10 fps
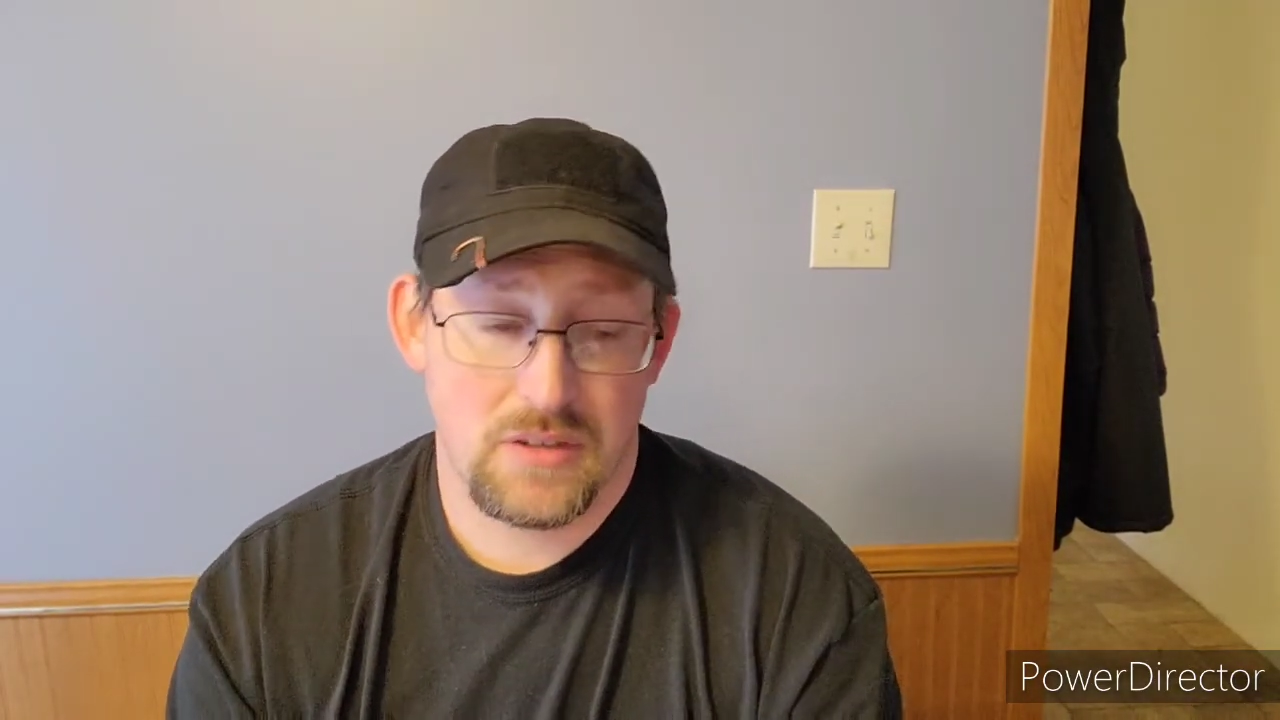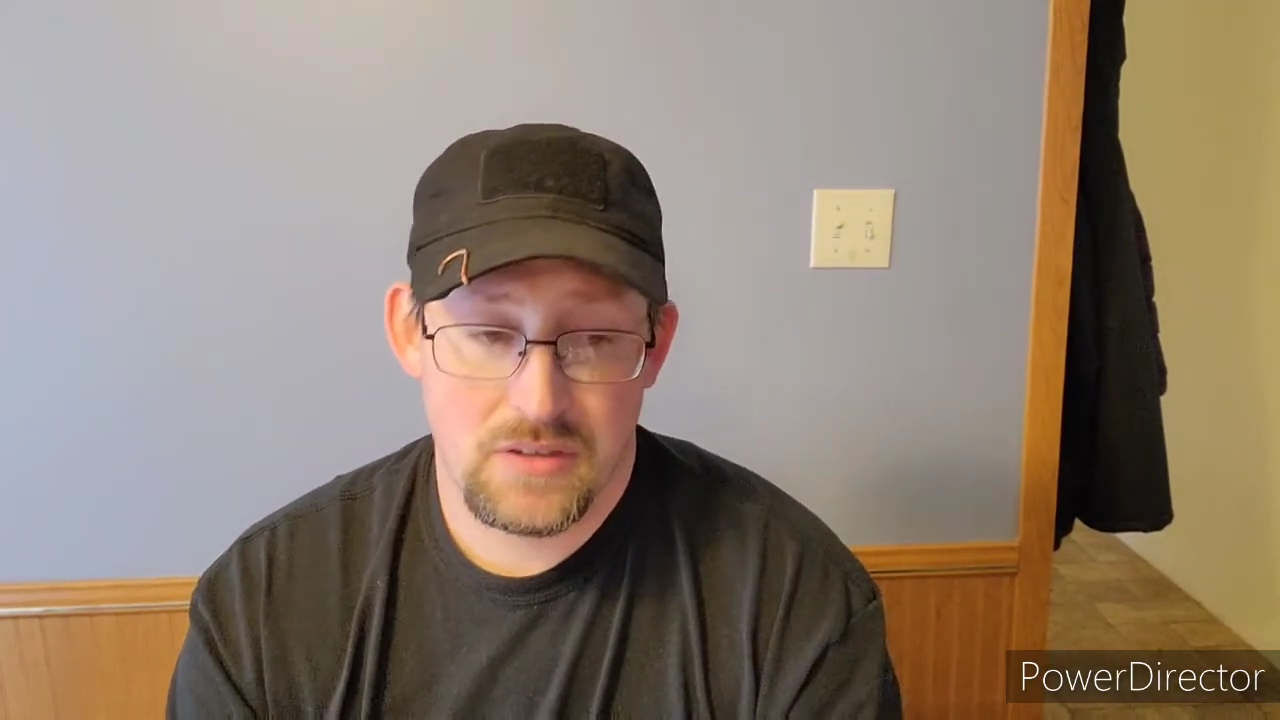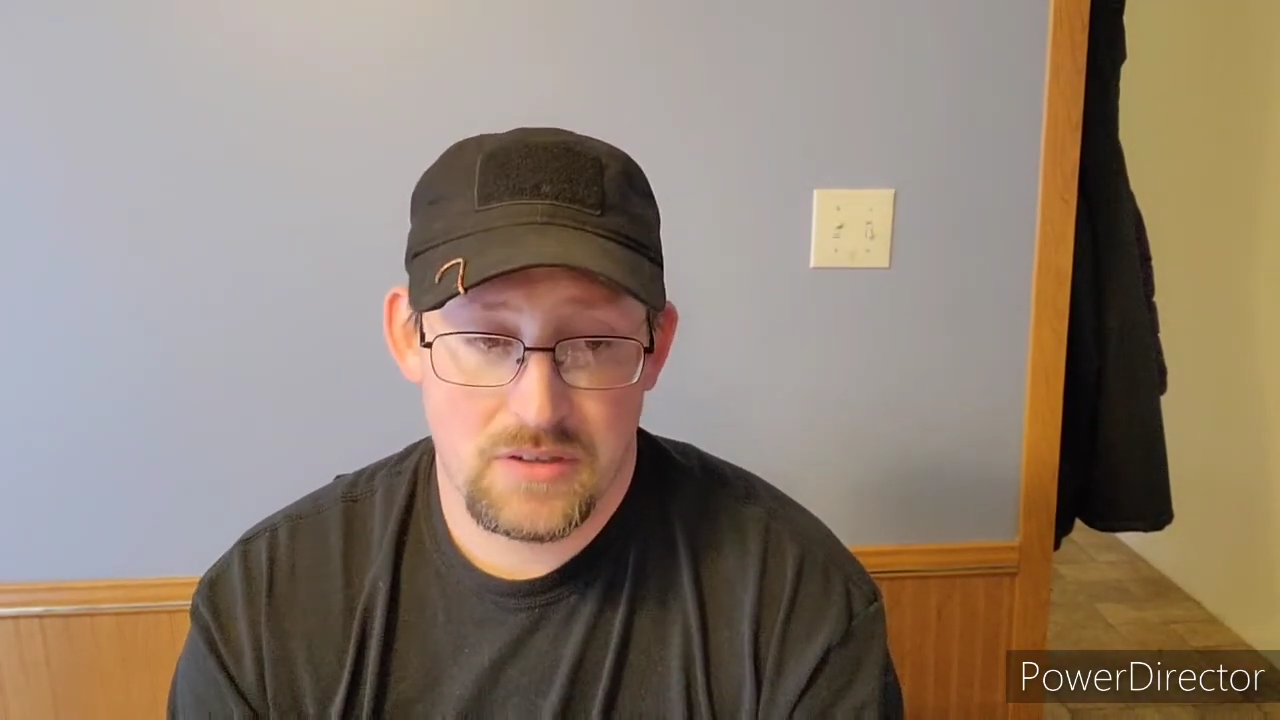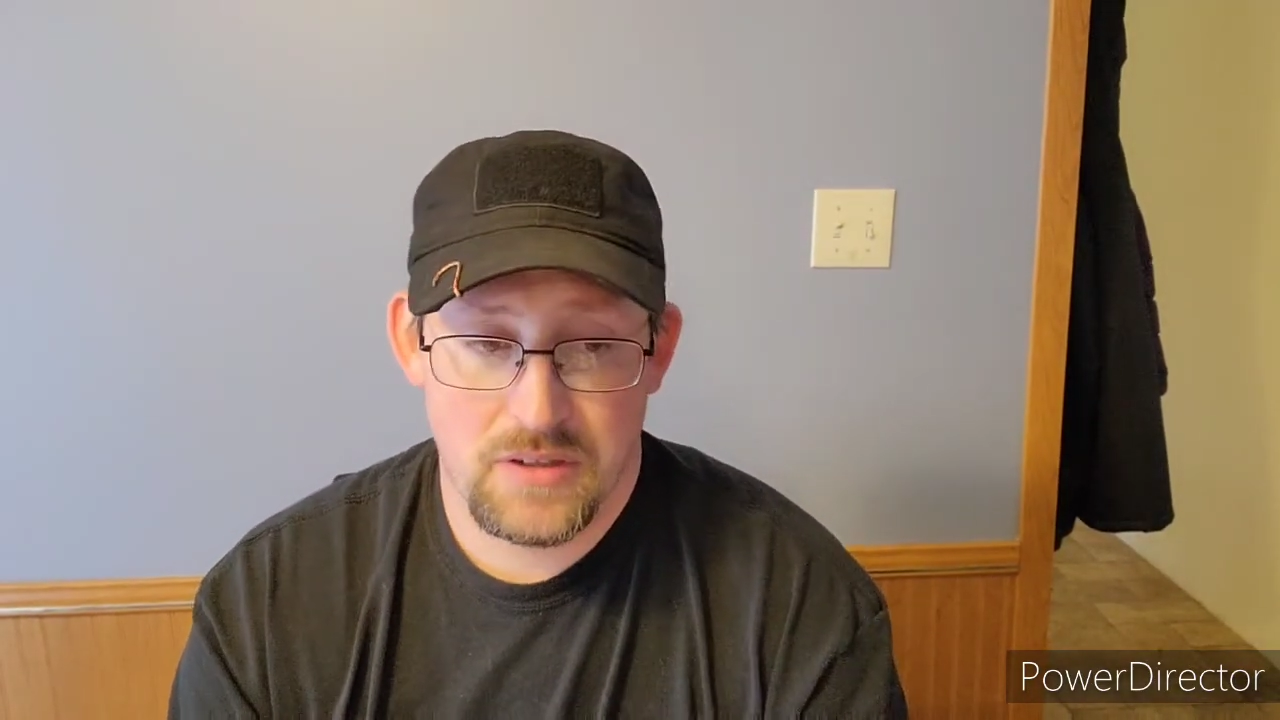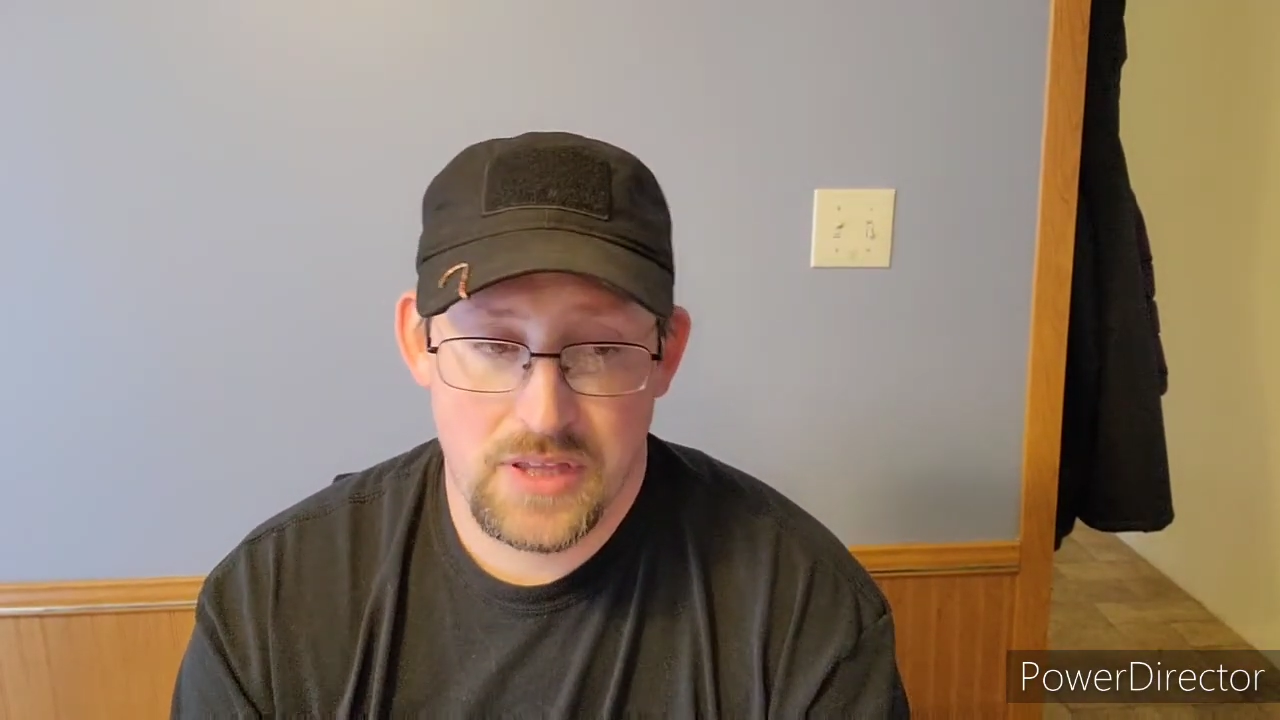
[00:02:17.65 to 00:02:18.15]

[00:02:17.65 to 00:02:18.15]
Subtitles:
under